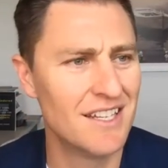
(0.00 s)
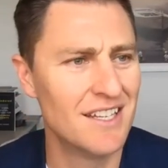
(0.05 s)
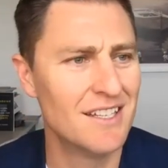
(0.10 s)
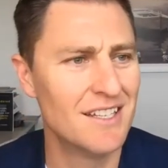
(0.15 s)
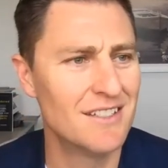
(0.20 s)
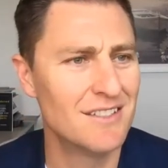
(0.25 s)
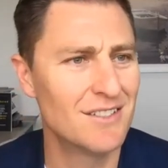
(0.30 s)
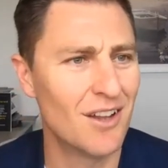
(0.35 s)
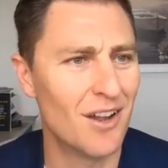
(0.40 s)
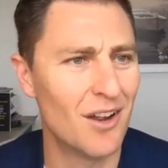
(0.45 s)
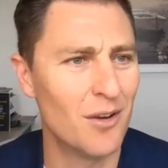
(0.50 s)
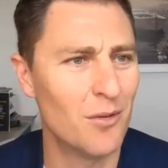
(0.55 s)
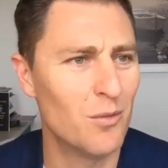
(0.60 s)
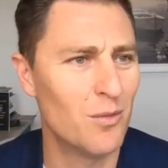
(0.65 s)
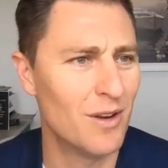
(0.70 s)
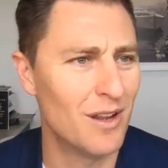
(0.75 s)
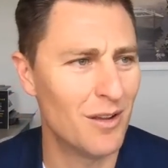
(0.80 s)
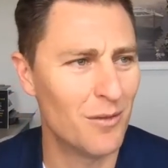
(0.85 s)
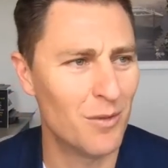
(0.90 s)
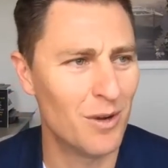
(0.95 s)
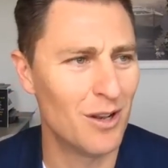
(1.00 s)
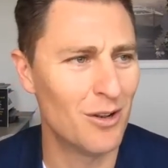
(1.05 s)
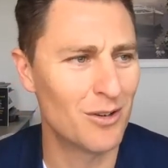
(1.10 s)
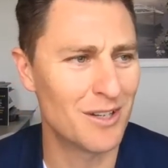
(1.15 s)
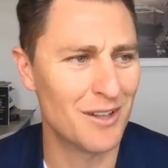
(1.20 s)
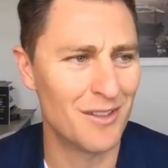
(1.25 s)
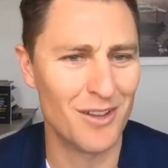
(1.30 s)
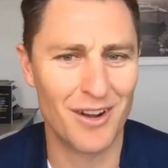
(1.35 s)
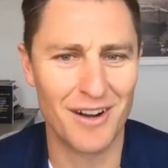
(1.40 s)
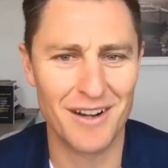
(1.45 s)
So we looked
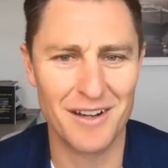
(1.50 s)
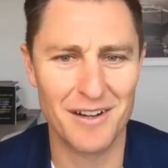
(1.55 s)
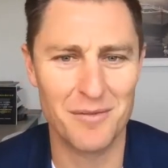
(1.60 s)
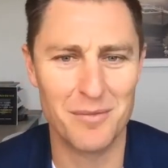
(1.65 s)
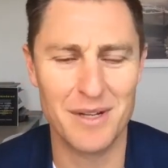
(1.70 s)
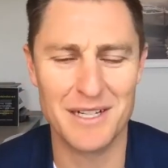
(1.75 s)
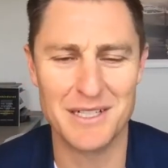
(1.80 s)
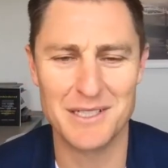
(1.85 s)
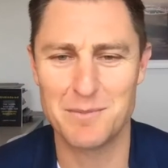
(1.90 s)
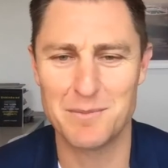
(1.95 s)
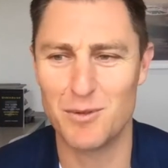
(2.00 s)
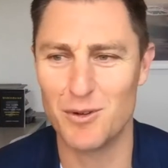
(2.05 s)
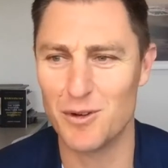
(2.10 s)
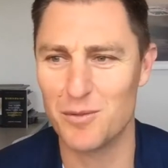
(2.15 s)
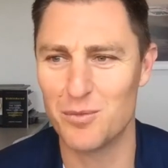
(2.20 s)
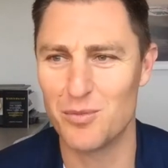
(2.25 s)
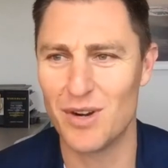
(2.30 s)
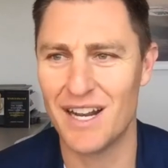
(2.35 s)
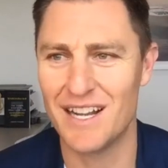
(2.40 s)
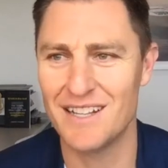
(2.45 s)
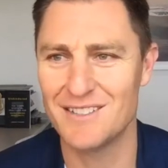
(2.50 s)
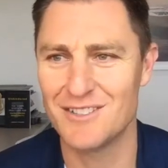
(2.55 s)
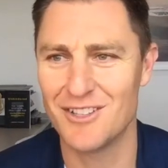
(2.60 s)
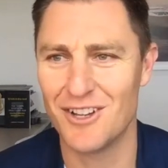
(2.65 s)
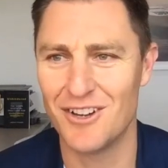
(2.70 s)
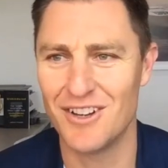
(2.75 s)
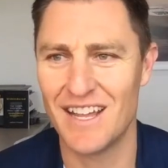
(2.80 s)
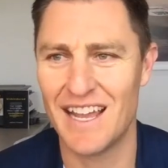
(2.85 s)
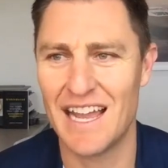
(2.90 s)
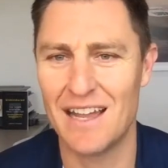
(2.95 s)
at the idea of being a spoiled brat.
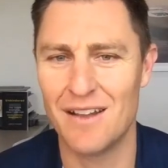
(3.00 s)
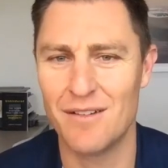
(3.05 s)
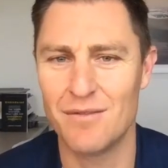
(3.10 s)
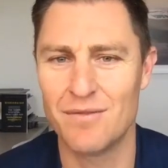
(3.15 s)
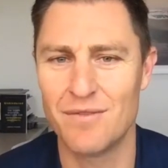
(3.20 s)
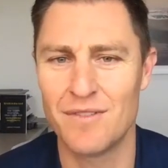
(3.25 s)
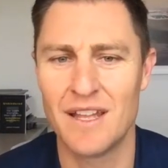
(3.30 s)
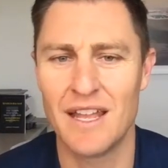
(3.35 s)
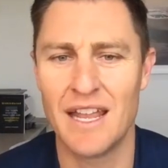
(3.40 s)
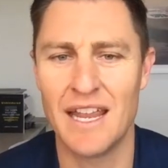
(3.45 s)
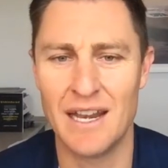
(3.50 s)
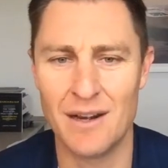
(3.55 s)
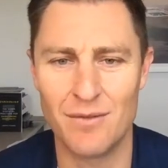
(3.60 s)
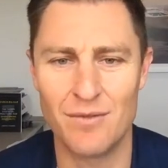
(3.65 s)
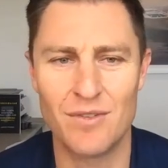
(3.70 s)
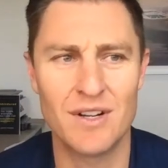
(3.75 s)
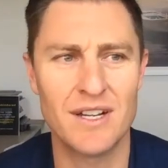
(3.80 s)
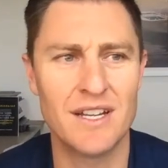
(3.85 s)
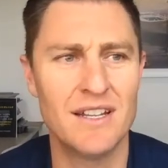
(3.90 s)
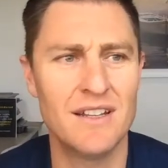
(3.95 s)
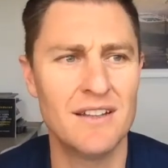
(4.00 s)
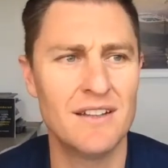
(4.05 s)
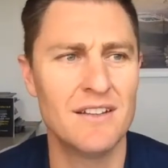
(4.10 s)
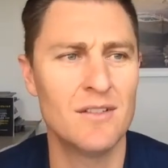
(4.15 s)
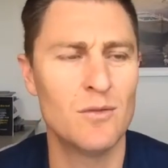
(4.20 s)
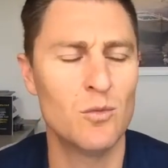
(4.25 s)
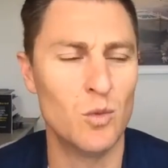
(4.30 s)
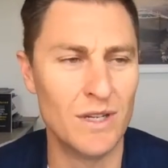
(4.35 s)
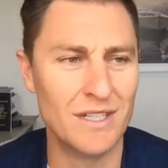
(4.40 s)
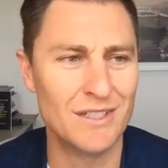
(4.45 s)
So to have every
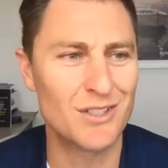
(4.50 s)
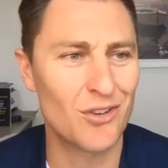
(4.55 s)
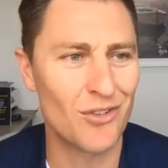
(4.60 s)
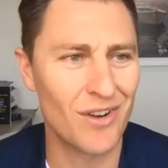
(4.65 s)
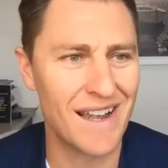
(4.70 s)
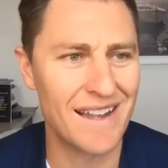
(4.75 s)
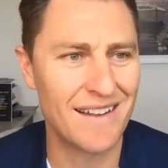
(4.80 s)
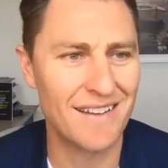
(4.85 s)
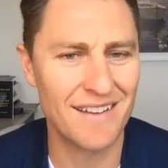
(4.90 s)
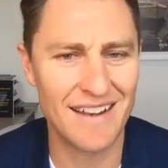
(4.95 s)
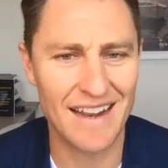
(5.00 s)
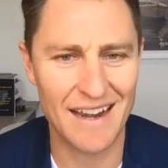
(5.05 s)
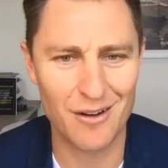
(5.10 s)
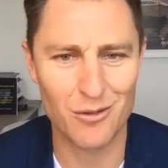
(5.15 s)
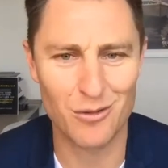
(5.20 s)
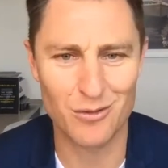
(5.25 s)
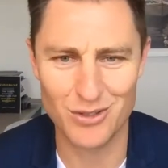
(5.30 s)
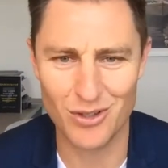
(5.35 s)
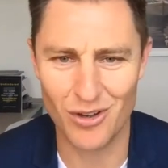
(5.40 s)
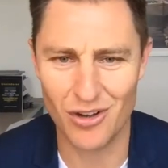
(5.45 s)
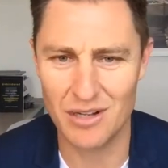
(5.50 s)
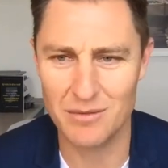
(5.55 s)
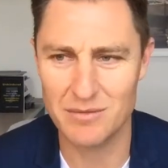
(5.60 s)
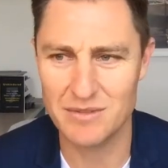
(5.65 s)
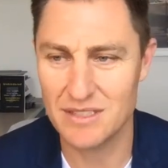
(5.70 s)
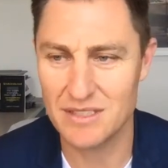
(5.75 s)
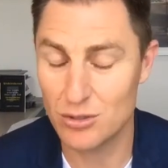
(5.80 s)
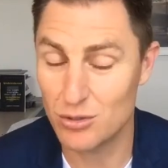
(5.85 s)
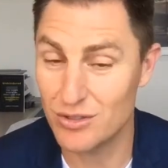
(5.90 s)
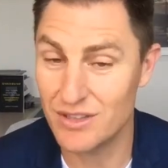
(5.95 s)
wish granted at all
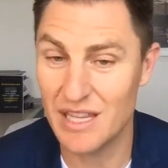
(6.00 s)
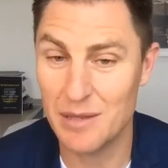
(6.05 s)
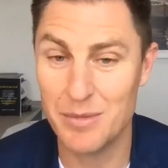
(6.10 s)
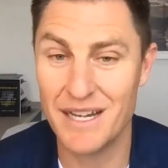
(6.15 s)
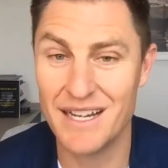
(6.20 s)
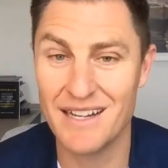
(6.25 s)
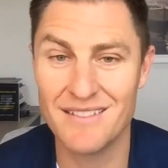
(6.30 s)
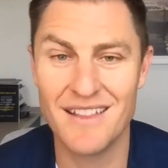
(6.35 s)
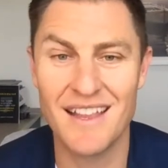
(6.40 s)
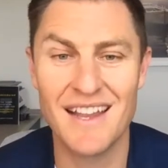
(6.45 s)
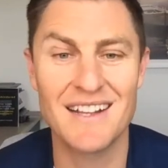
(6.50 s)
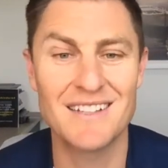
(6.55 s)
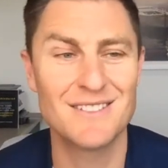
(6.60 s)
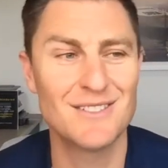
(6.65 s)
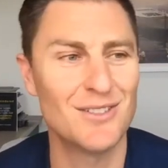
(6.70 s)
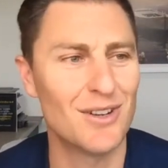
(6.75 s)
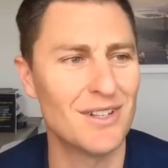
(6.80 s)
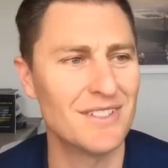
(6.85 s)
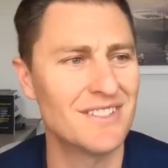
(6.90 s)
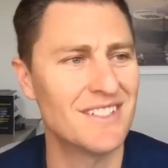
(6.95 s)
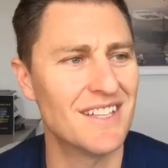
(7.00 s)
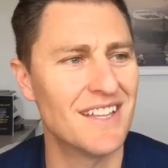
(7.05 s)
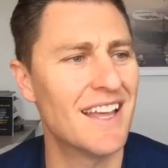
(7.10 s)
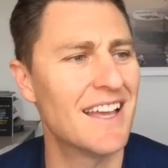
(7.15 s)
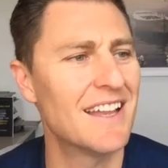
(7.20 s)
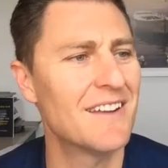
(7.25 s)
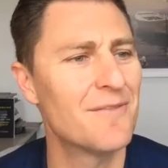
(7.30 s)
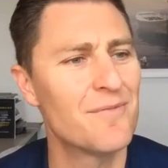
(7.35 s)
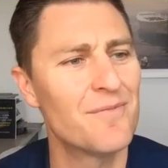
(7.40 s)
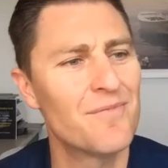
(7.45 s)
times, could there be any downsides to
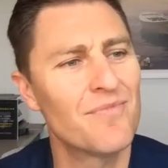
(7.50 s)
that?